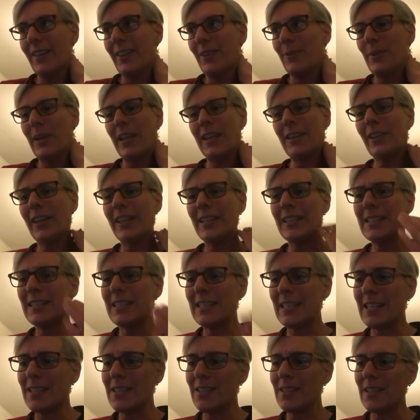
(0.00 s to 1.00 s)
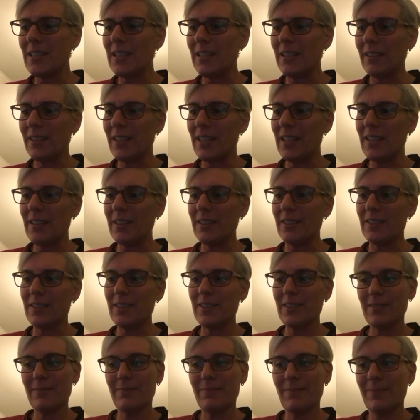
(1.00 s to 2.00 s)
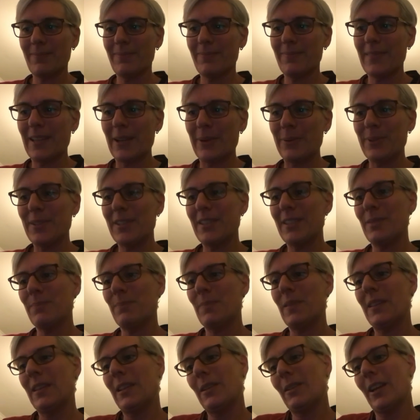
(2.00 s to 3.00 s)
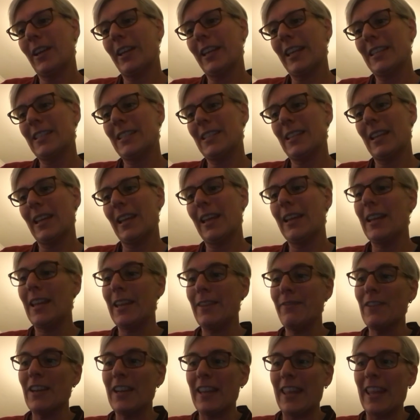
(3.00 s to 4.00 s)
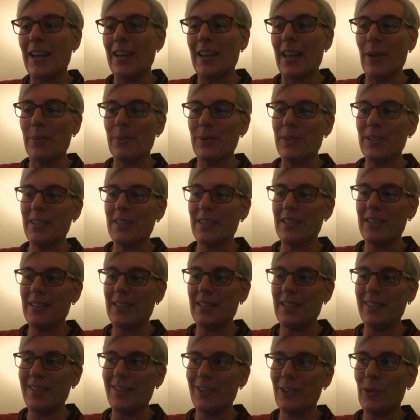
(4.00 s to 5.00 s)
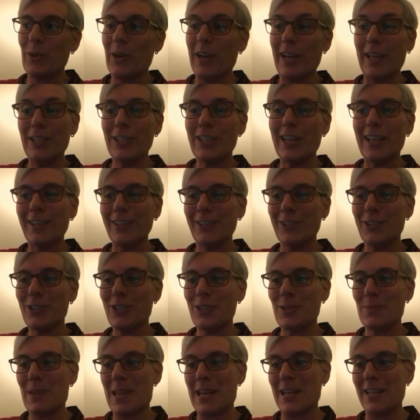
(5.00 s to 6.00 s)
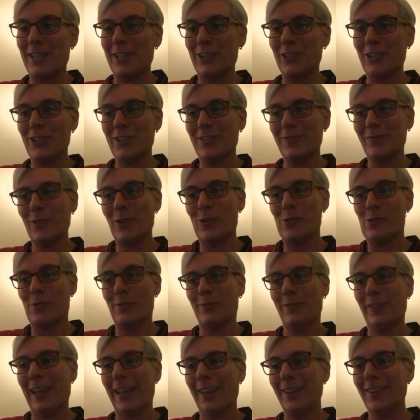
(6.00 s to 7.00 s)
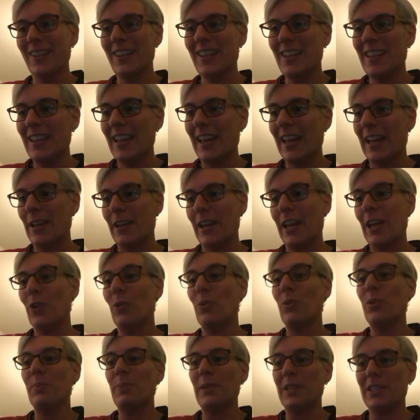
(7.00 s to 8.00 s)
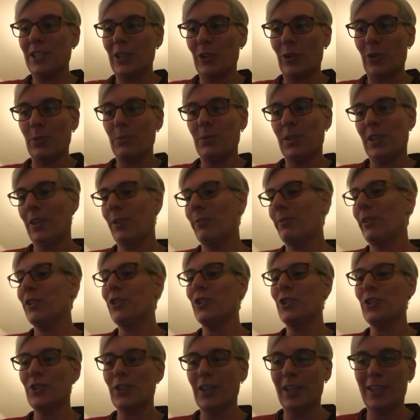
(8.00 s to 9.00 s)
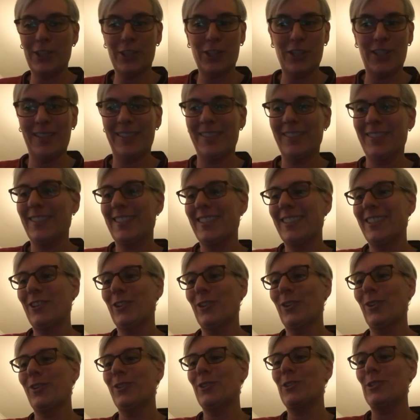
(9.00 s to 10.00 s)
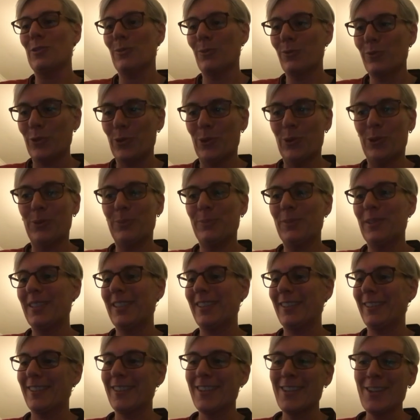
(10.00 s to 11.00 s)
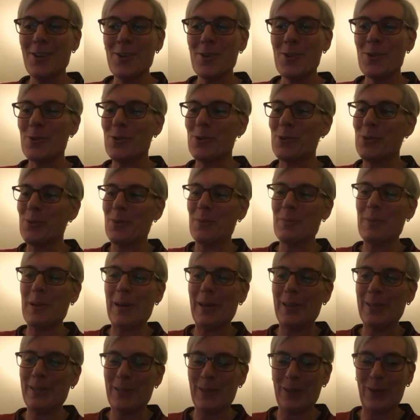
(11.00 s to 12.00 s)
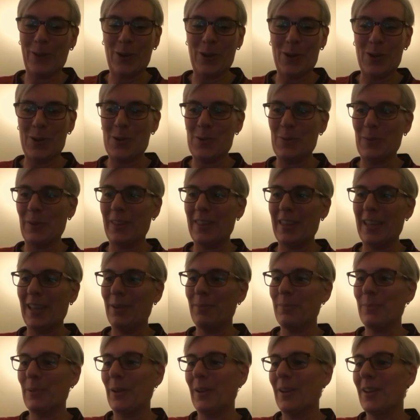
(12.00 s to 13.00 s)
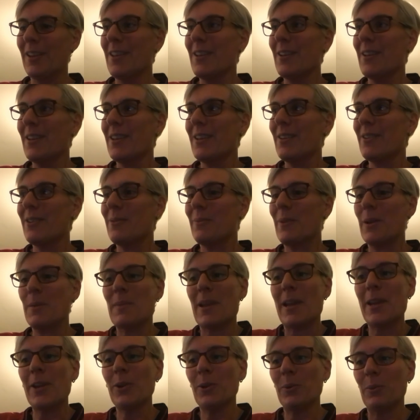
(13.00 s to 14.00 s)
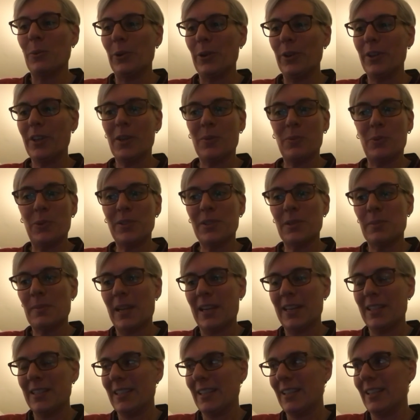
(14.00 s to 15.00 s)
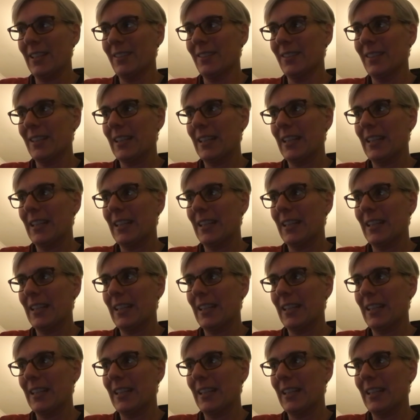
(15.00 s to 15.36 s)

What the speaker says: We had like 60 kids. That was I guess, and even then that was quite a challenge to manage all of that, and all the bits that go with it, registrations, uniforms and all the parts that go with that. But we made it work. It was amazing.